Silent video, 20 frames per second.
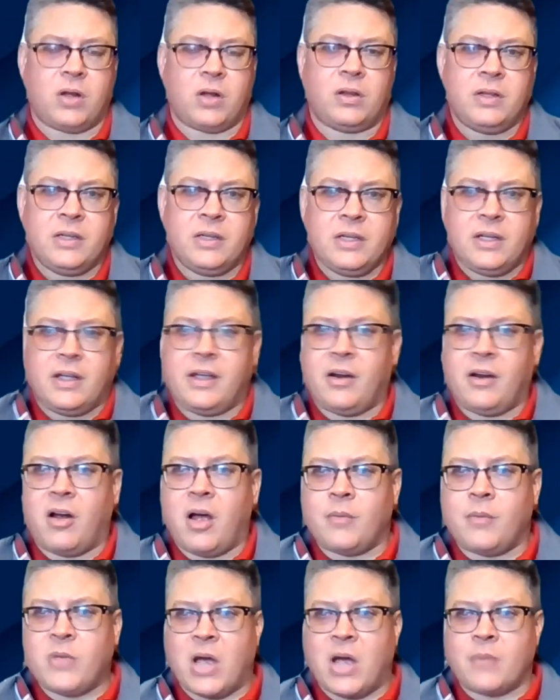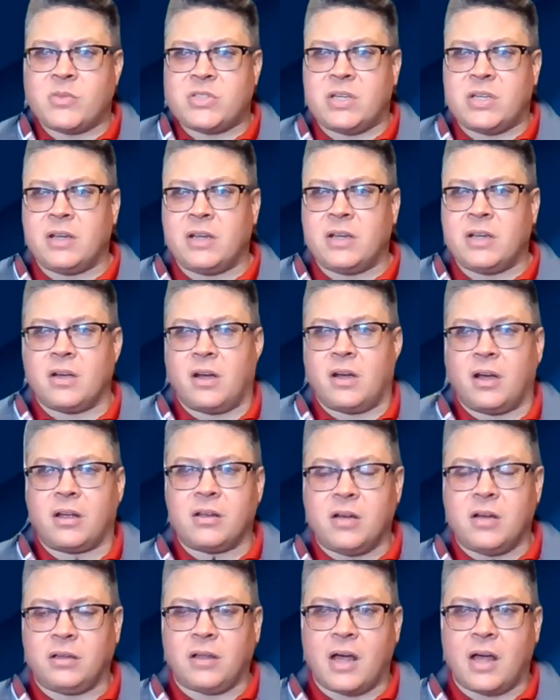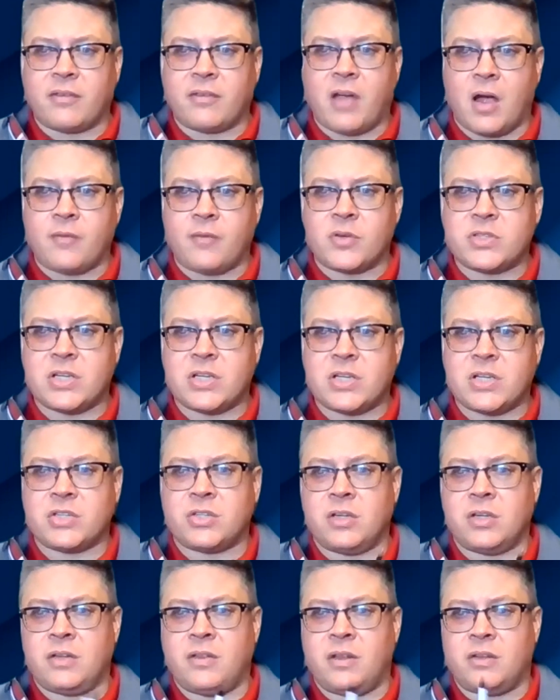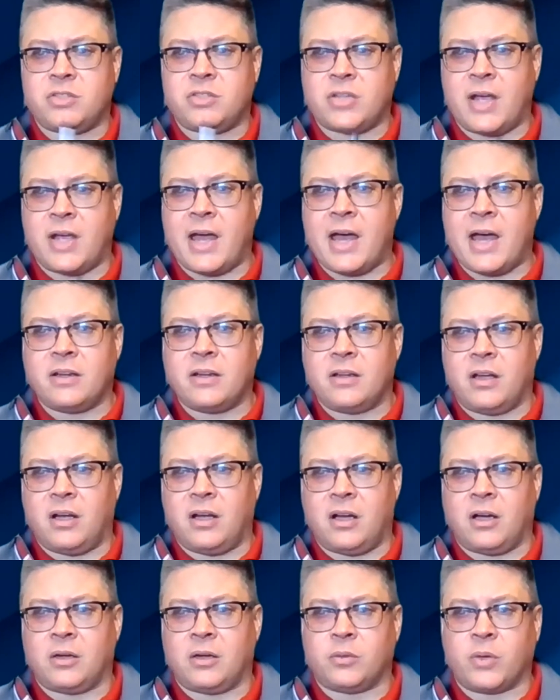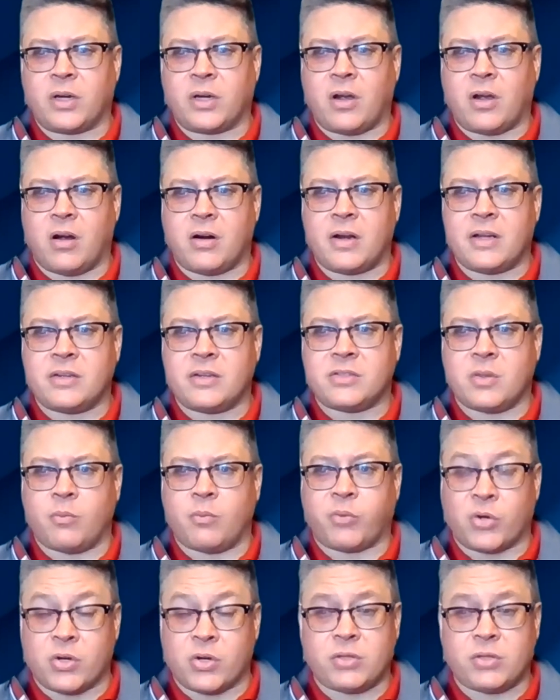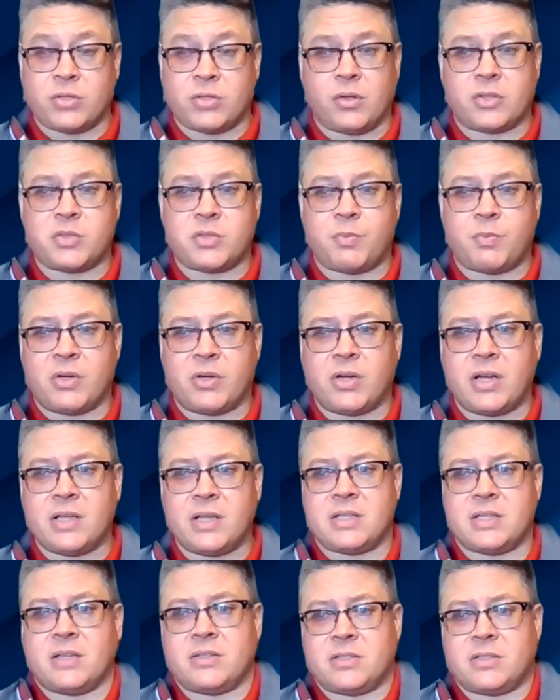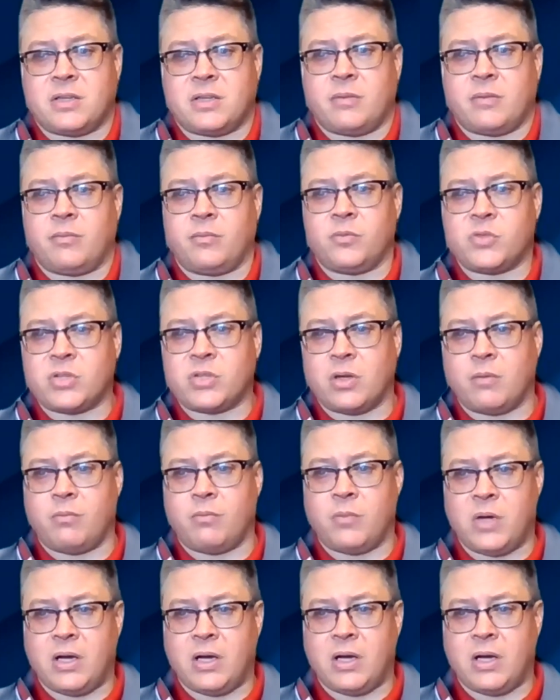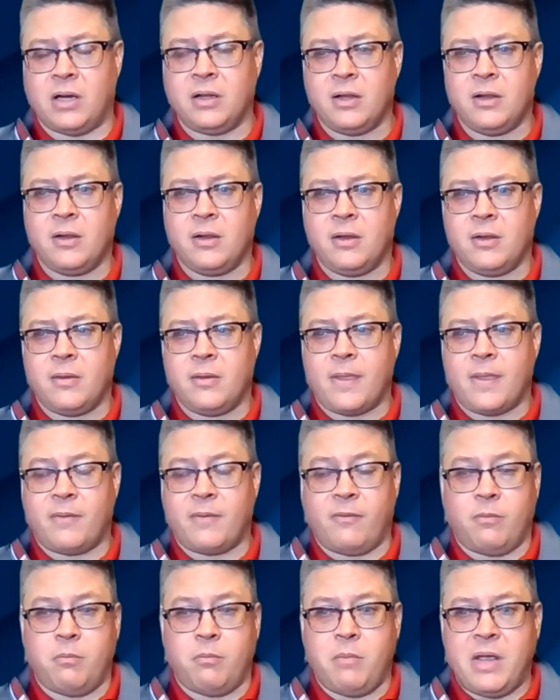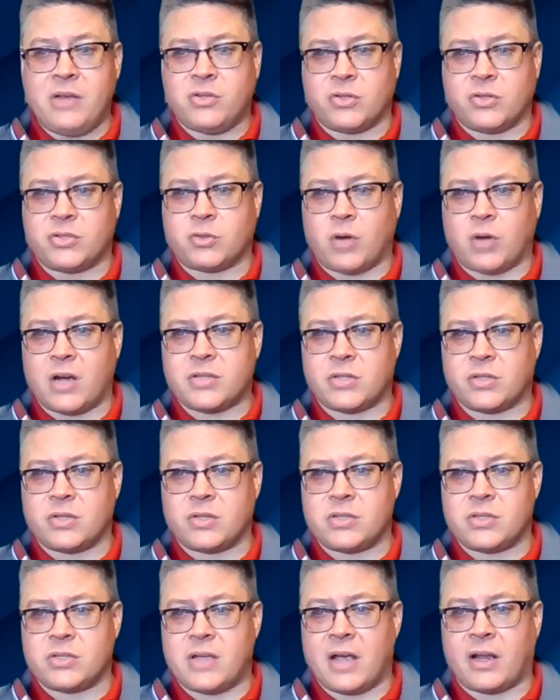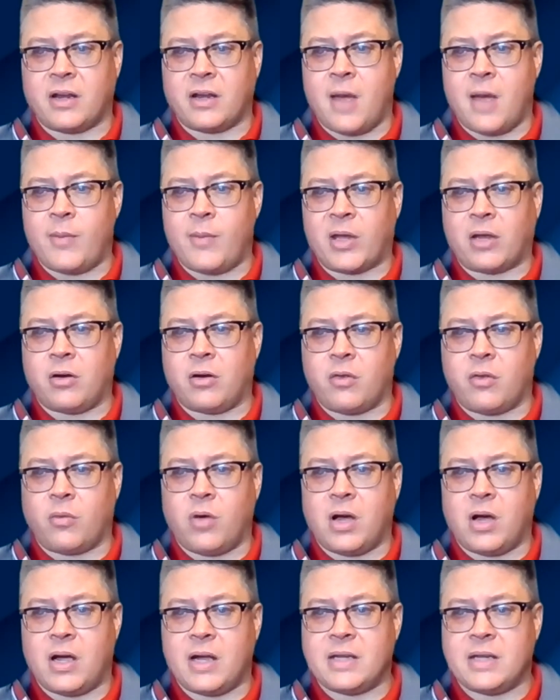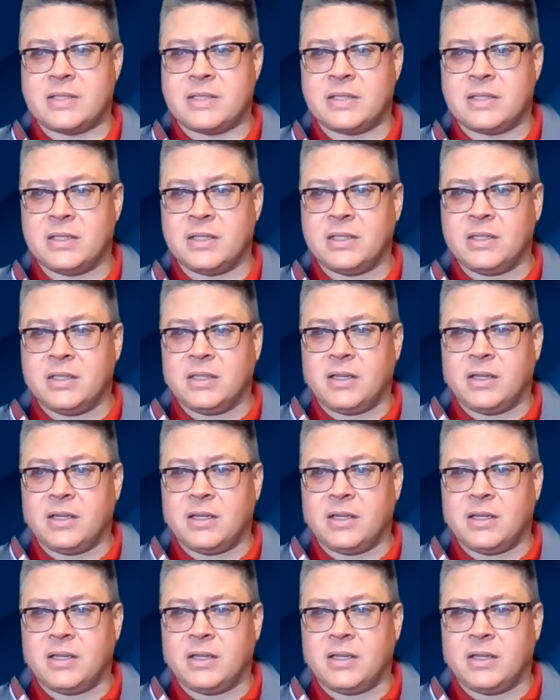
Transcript: well you know i'm, I'm seeing a, a lot of conversation in the chat uh, regarding some personal experience and some some uh, major stressors economic and otherwise